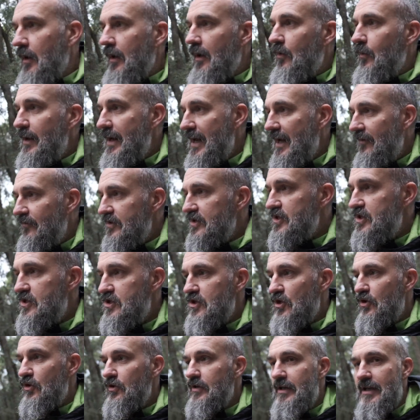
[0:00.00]
we have a
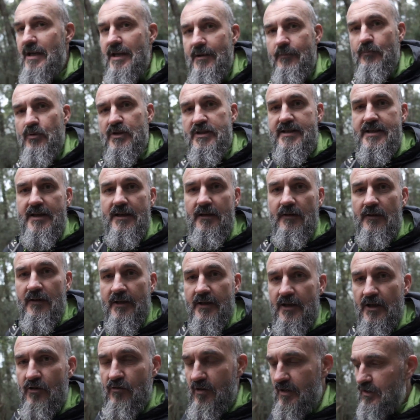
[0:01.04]
son in Brazil
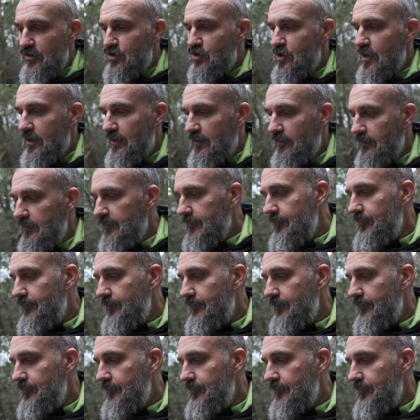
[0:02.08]
and a grandchild.